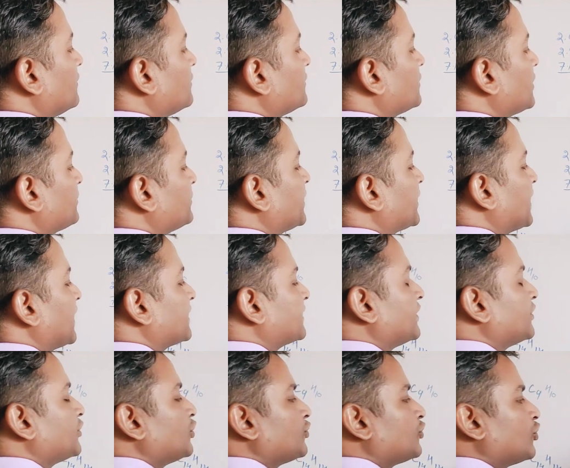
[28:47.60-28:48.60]
Something like
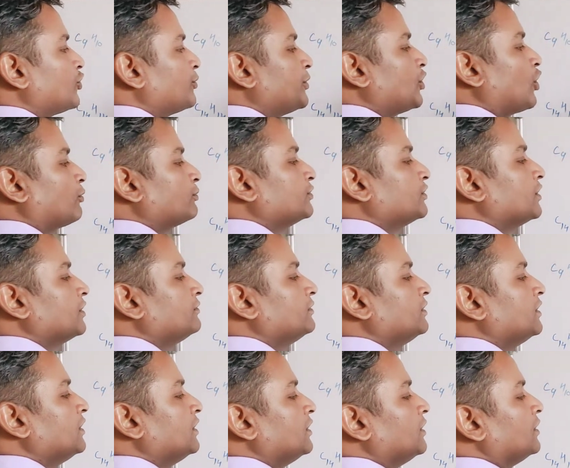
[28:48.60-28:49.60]
this it should be observed.
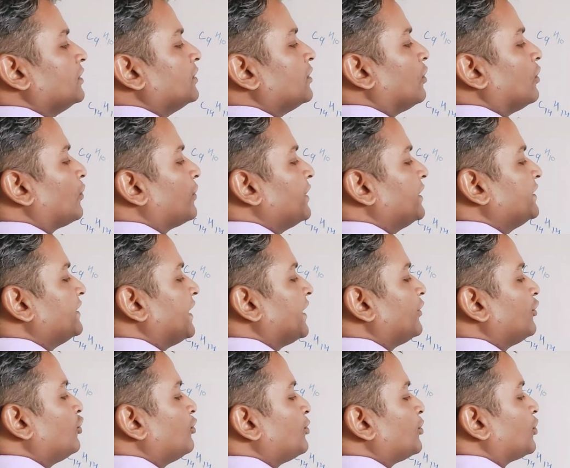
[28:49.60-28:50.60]
Only
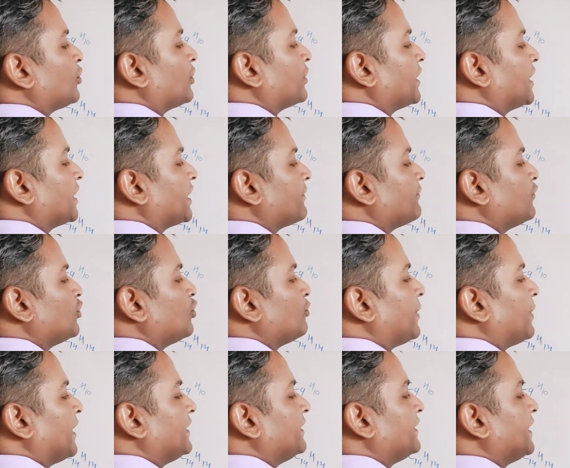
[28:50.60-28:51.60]
then 2 proton can give you
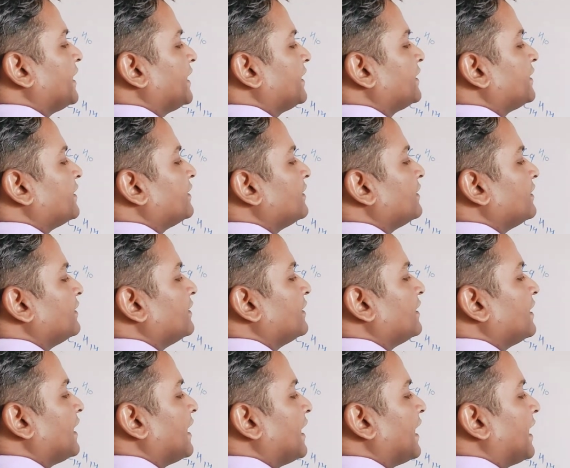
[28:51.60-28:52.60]
pentate,
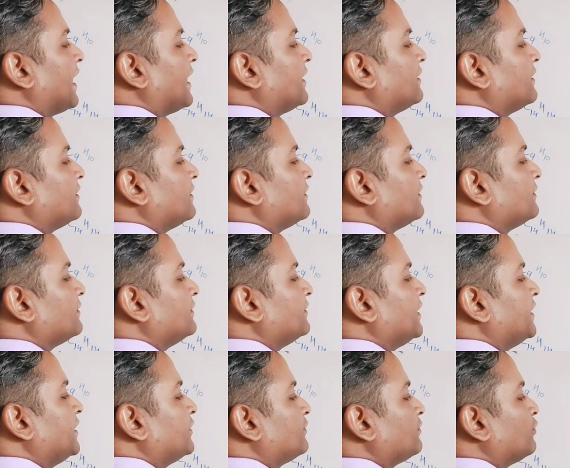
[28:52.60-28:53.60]
and
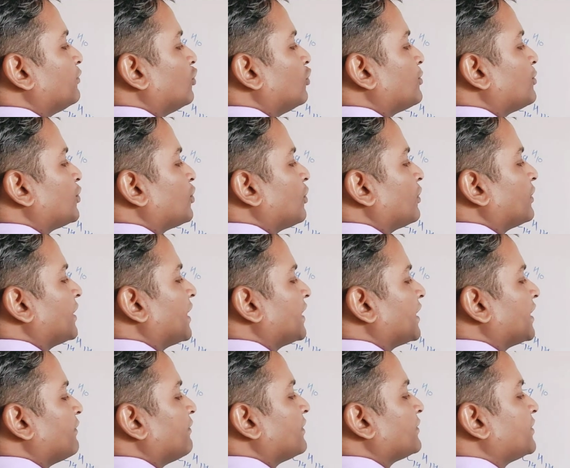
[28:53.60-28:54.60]
these 4 proton can
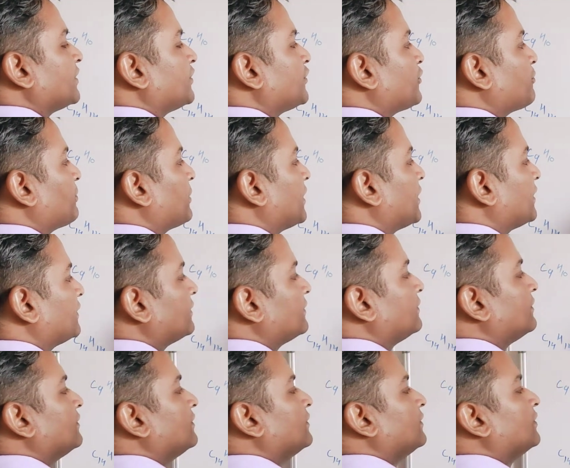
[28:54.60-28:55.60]
give us a triplet.
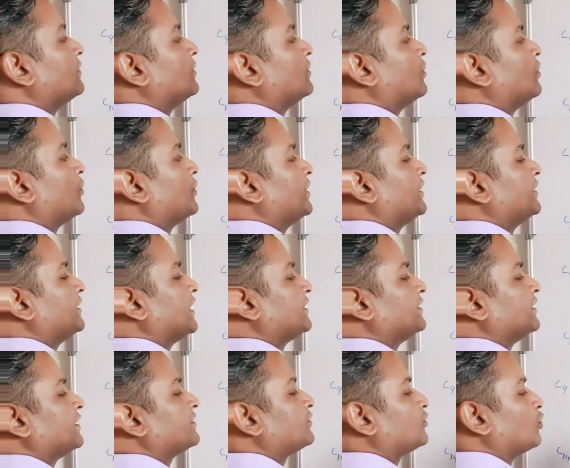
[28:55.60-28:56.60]
Only then
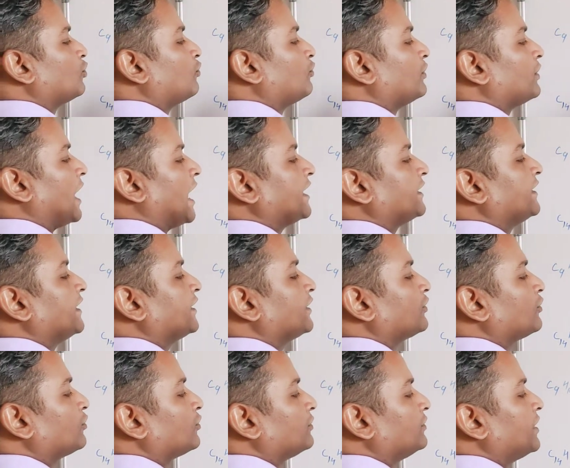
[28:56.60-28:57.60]
this. So I
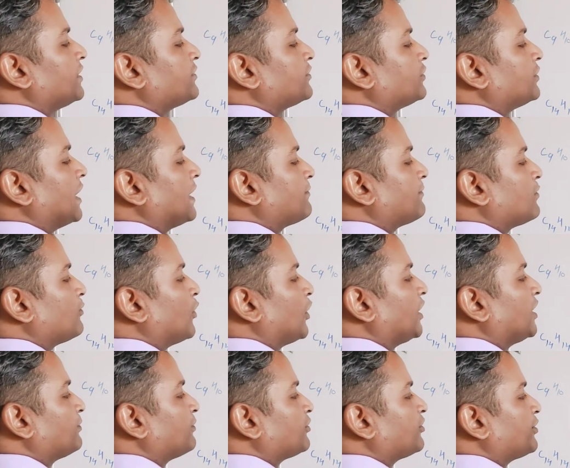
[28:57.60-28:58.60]
think this type of
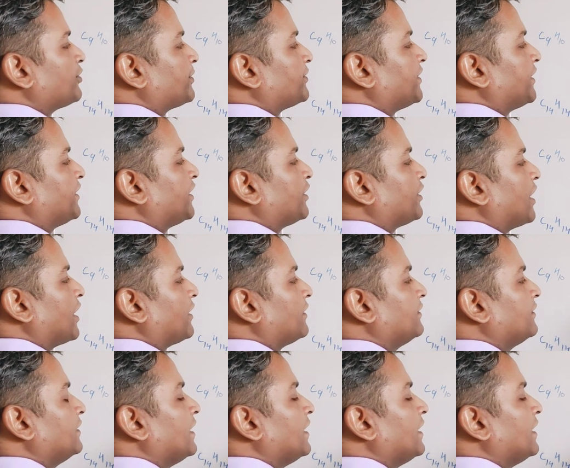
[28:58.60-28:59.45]
moiety must be present in our